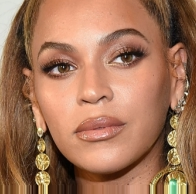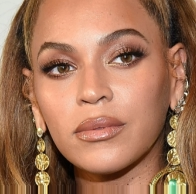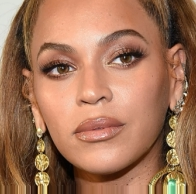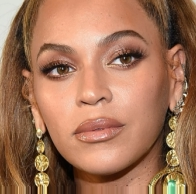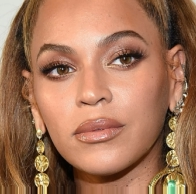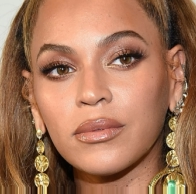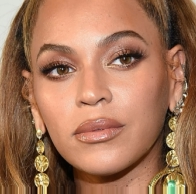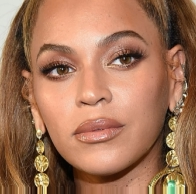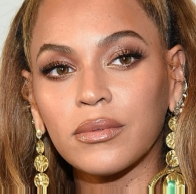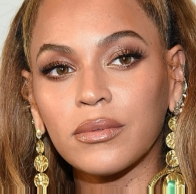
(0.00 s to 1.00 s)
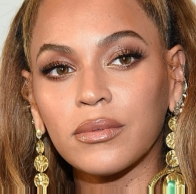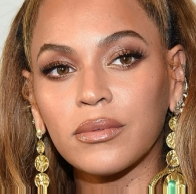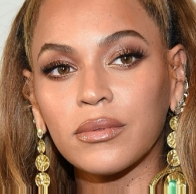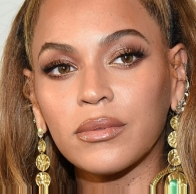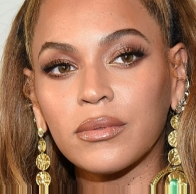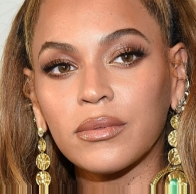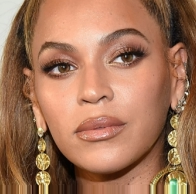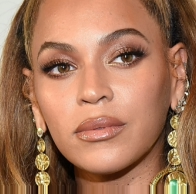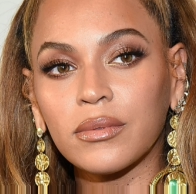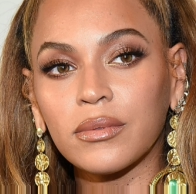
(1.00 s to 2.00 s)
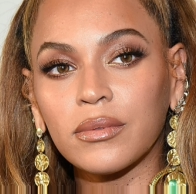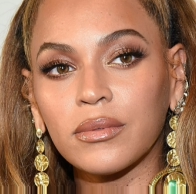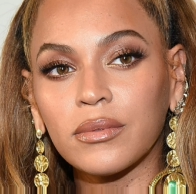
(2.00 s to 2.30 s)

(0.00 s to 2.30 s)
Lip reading: [no speech]